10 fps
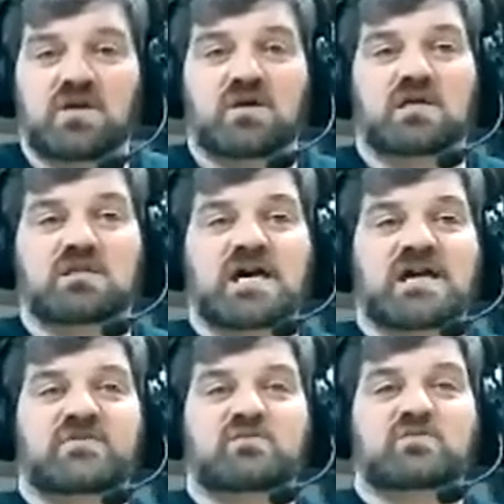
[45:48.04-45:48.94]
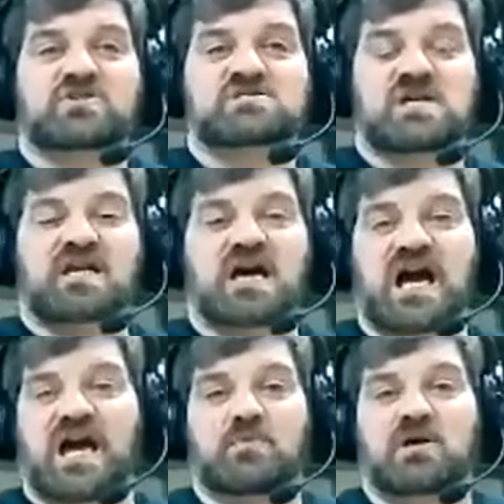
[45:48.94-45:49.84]
A lot of it we're just kind of
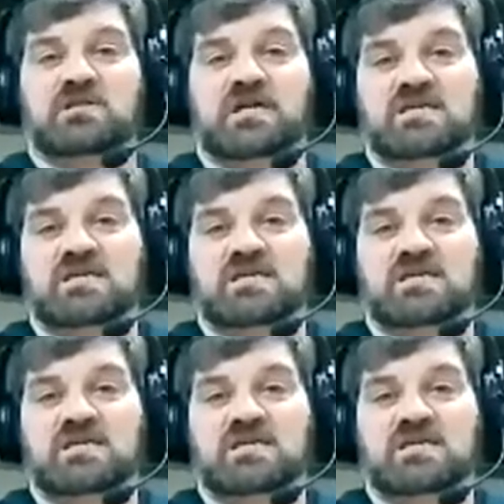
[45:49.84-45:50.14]
eyeballing